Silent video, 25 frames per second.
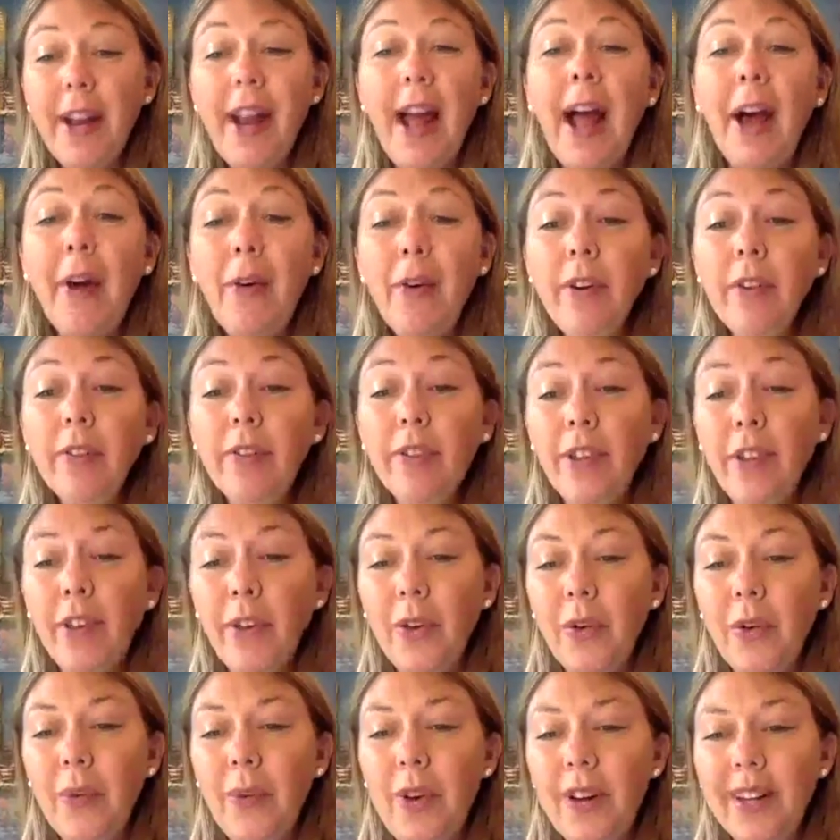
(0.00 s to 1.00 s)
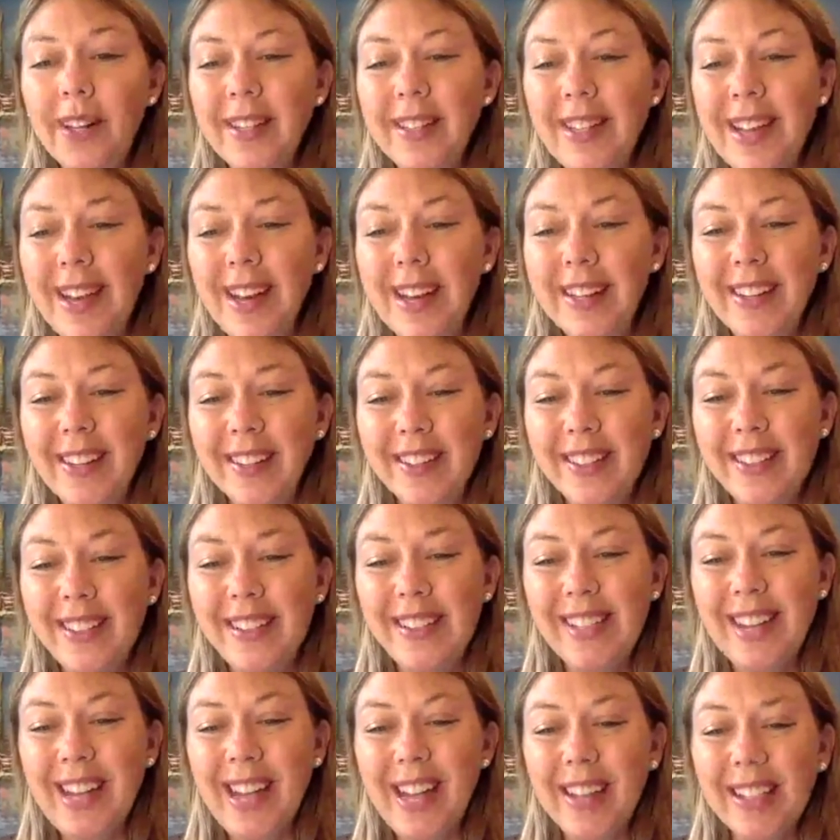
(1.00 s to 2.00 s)
however you want to take notes
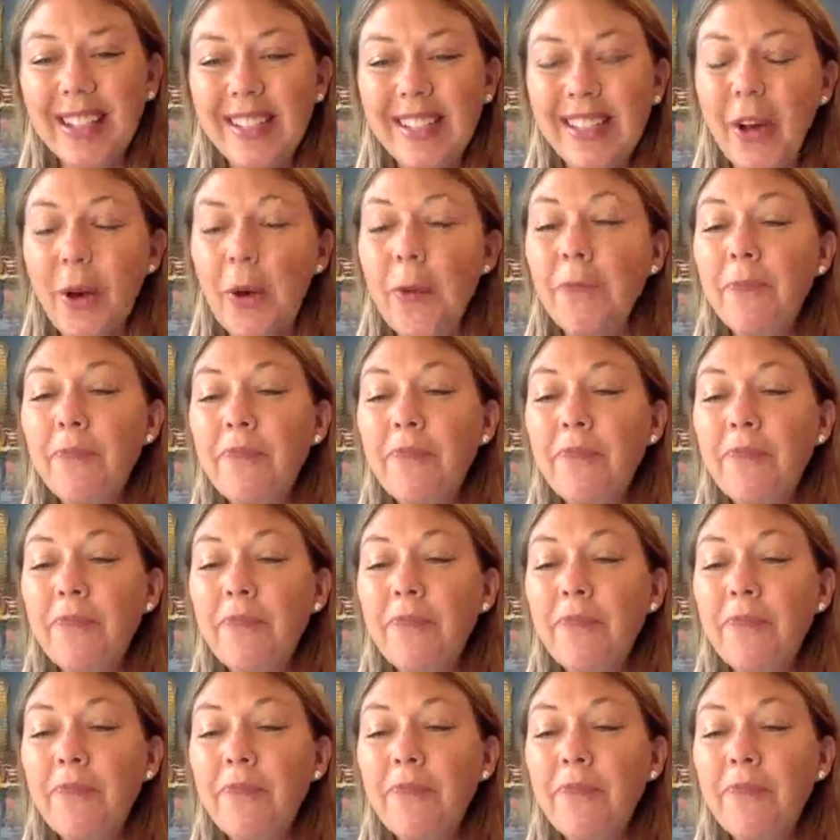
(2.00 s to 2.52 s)
today. So